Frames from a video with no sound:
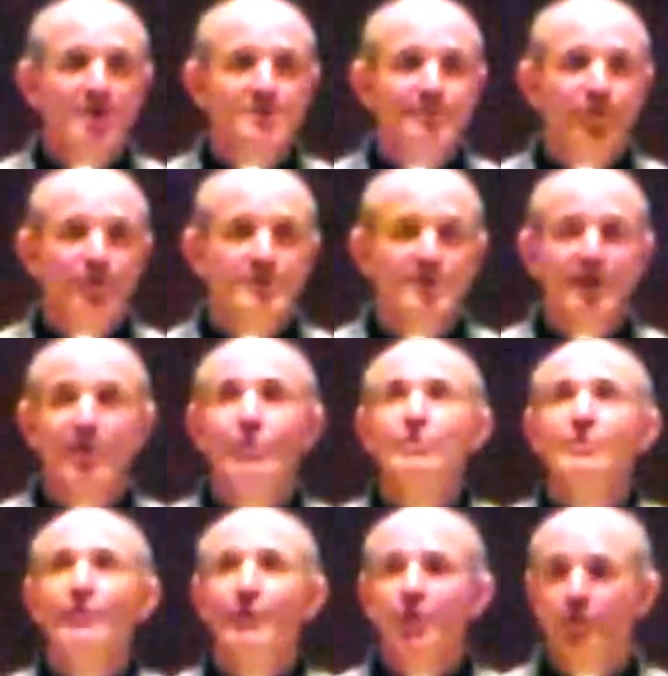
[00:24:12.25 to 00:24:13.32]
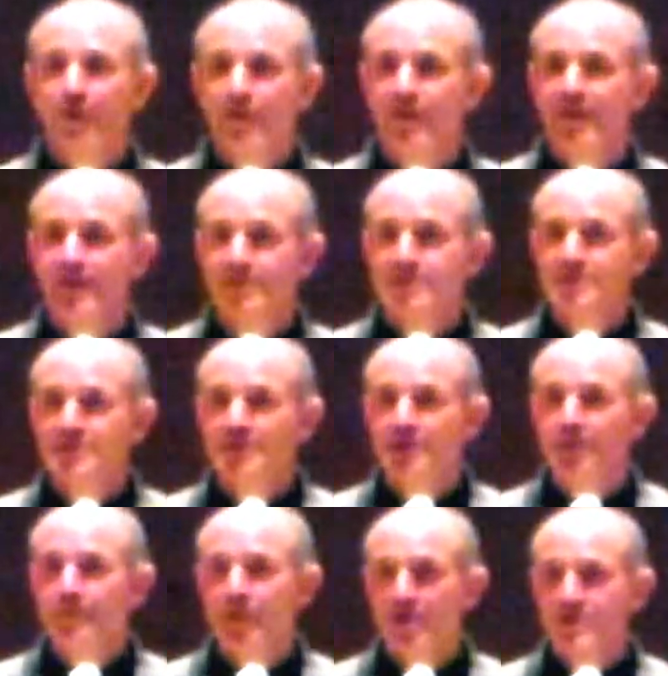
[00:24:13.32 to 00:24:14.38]
Paul's first letter to the
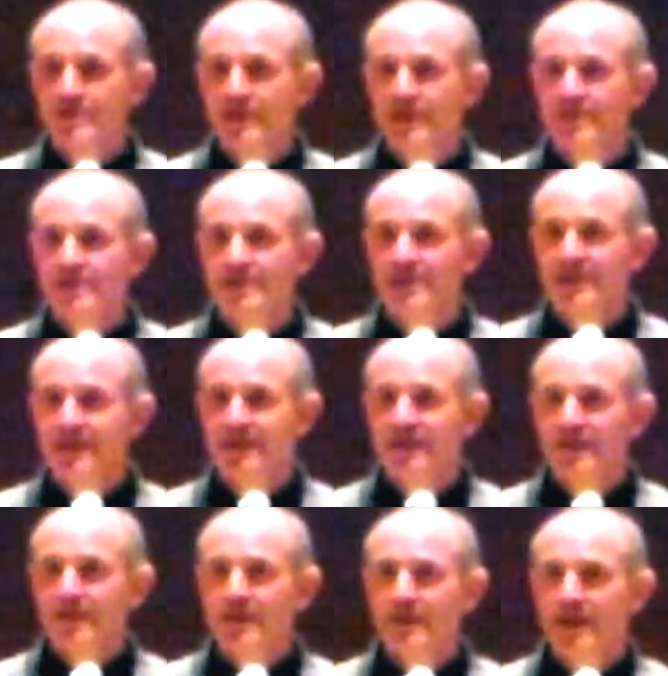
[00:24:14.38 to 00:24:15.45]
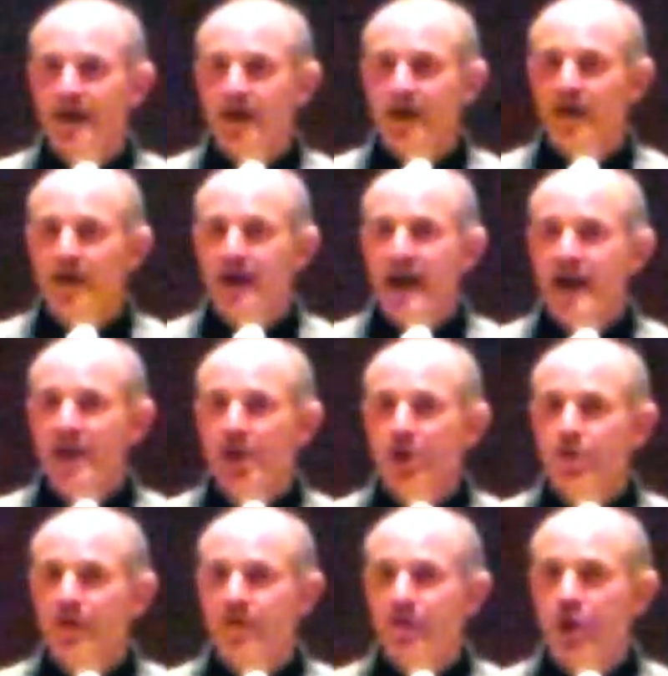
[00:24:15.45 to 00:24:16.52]
Corinthians. Paul says, uh, I
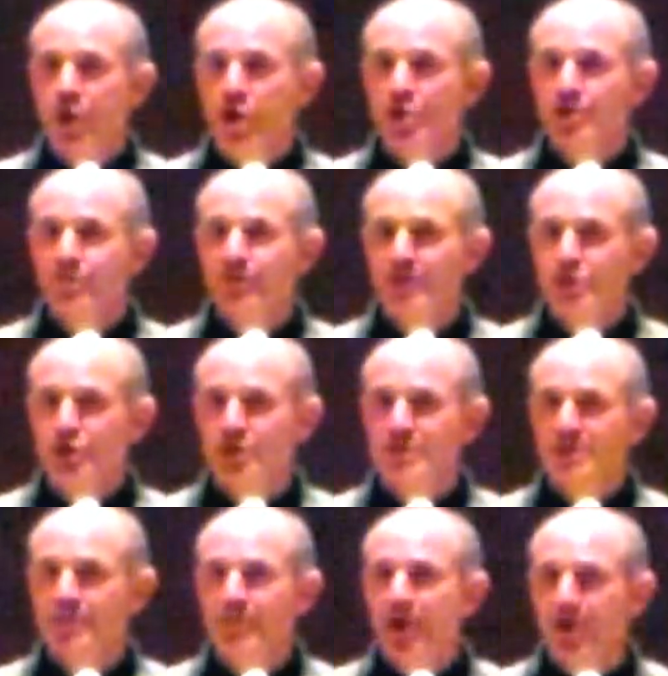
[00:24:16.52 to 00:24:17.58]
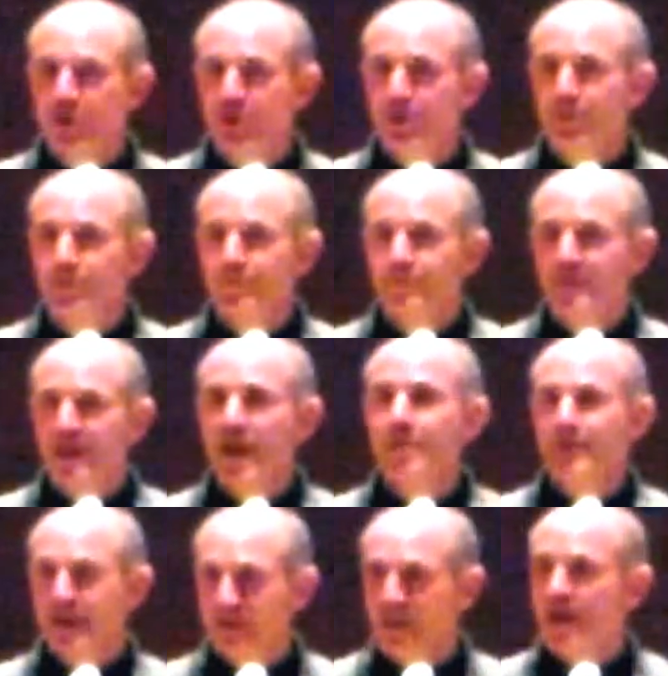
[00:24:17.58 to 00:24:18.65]
hear that there are divisions among you, and
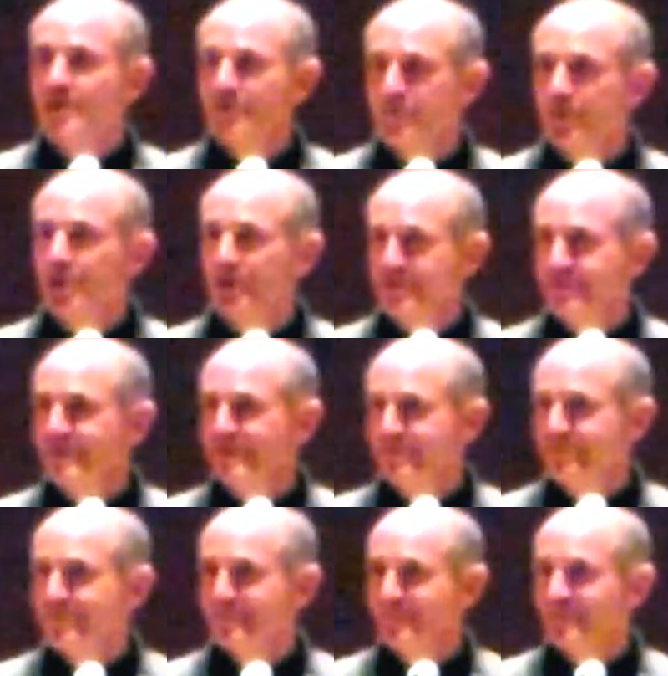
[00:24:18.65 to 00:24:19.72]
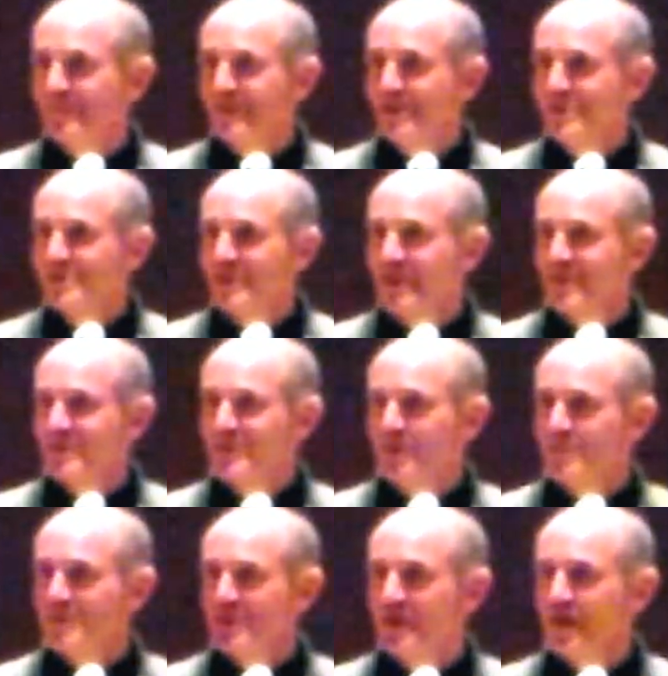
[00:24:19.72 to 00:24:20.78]
I'm inclined to believe it. So uh,
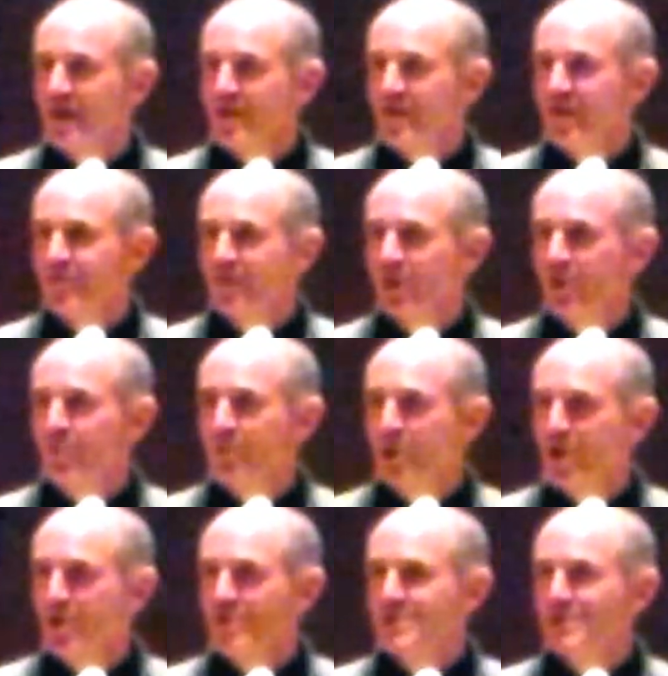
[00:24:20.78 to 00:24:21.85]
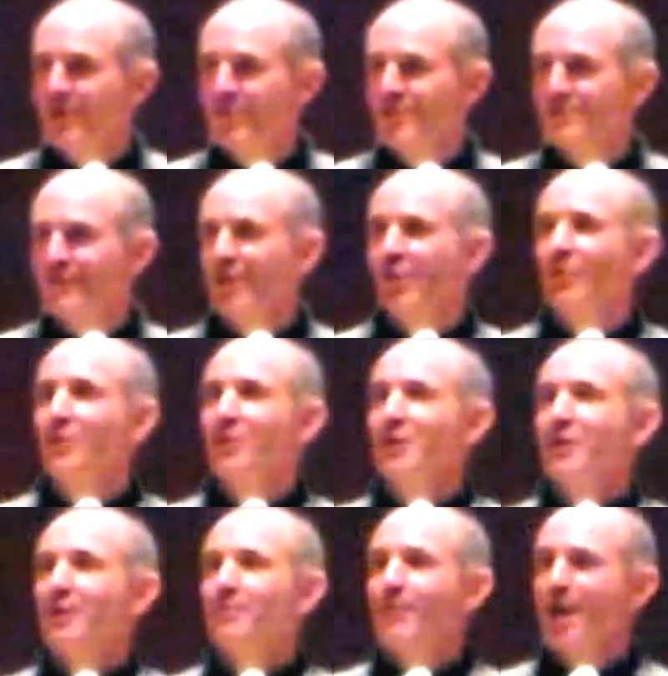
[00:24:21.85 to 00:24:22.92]
some say they followed Paul, others follow
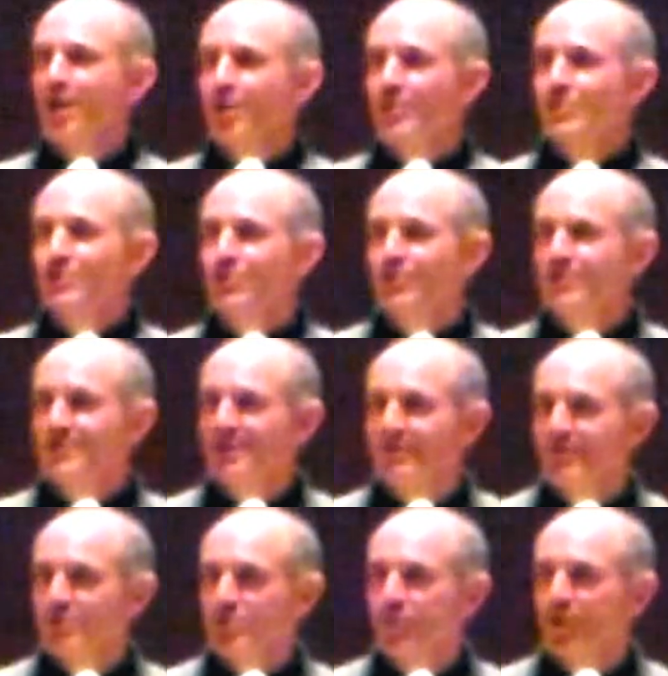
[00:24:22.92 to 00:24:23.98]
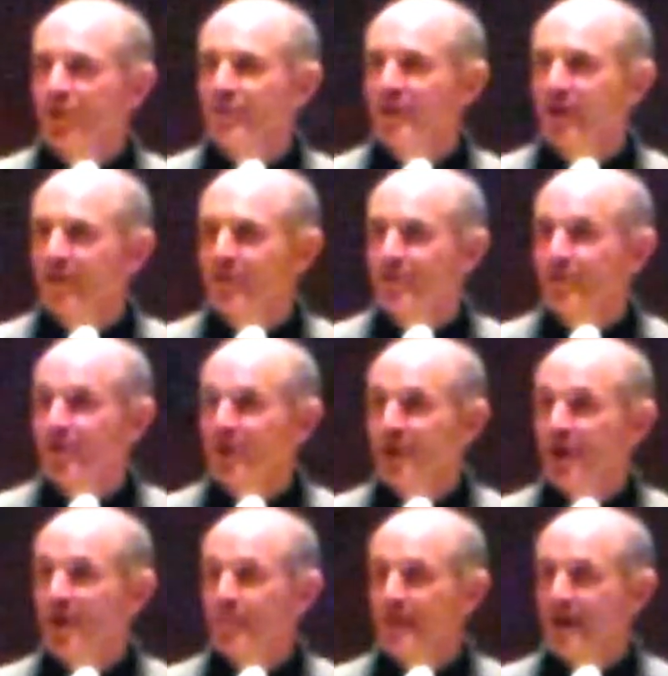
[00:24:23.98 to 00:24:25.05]
Apollos or Cephas or one of the other
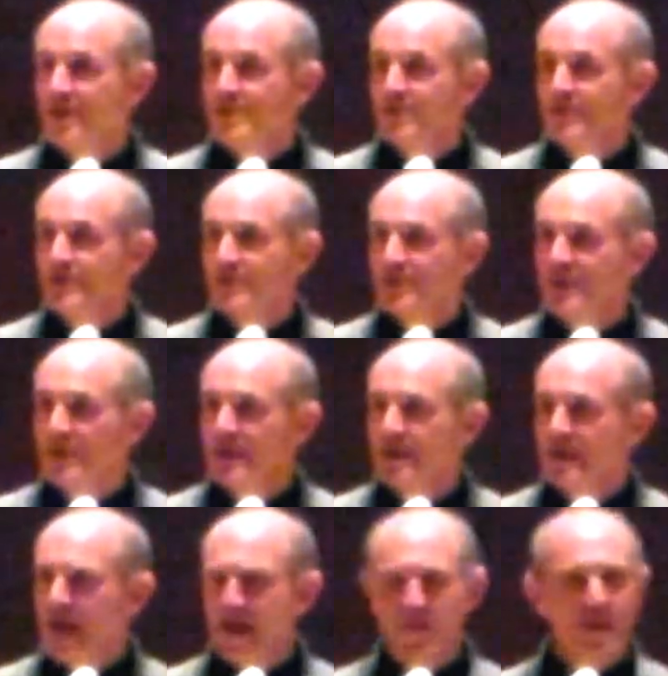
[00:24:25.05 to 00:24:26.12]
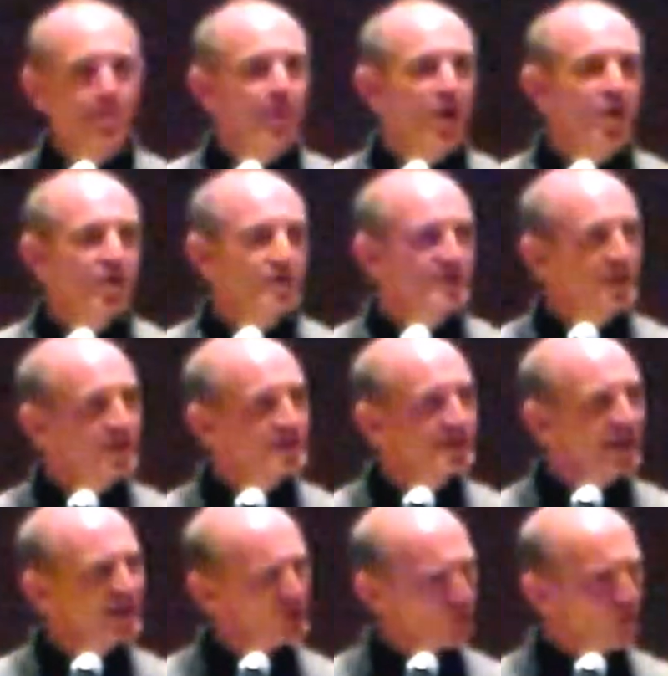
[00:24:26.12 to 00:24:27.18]
apostles. And then Paul goes on to
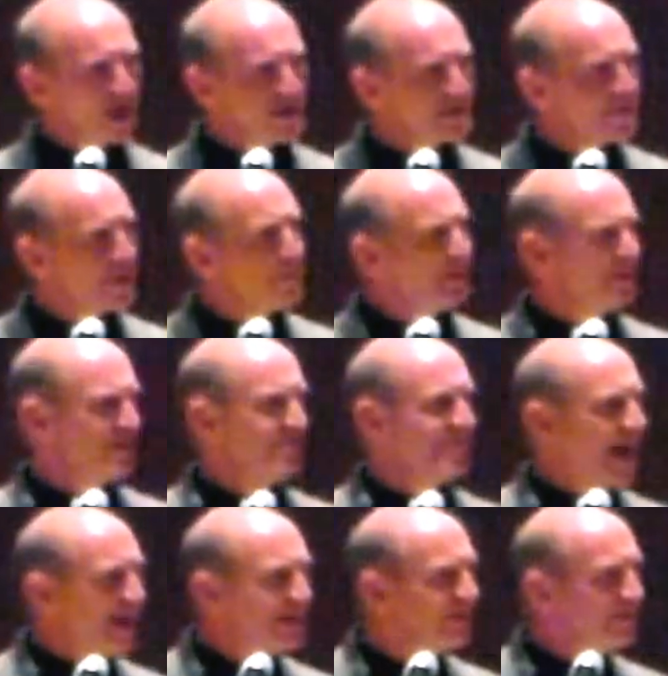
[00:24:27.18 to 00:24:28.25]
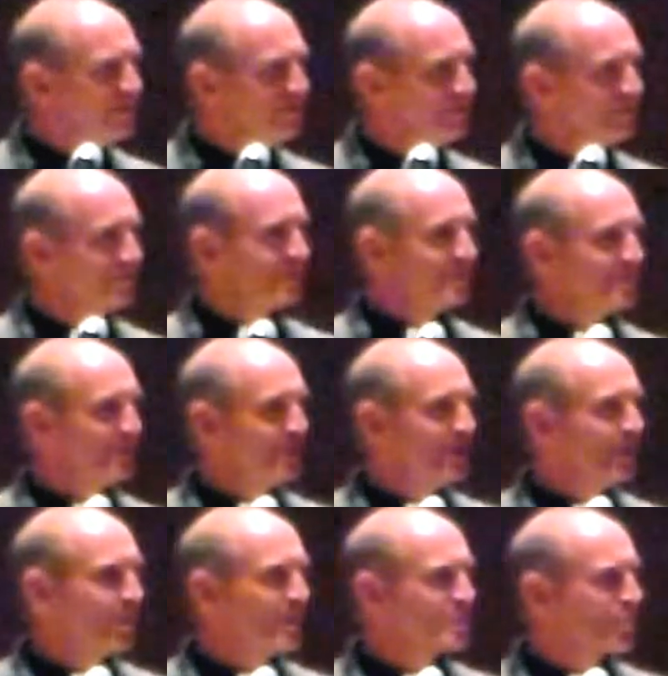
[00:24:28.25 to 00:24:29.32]
say, Has Christ then been divided? You
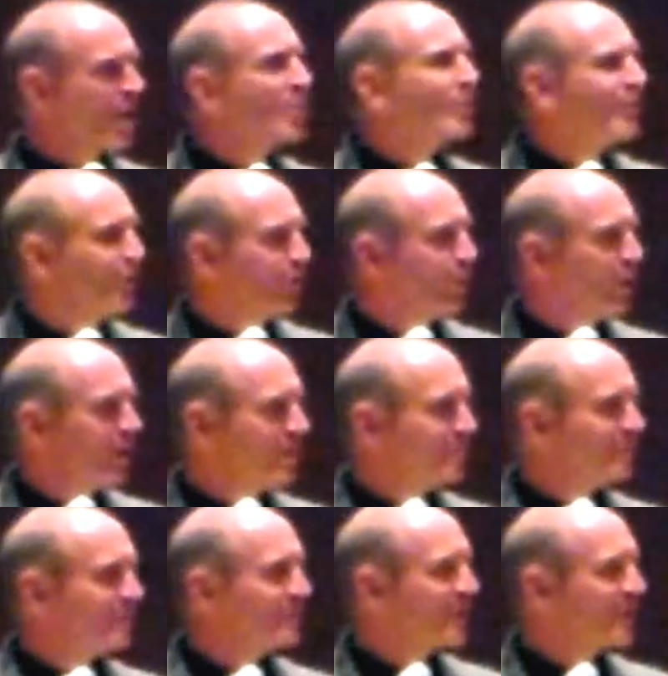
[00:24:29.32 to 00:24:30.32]
know, what's wrong with you all?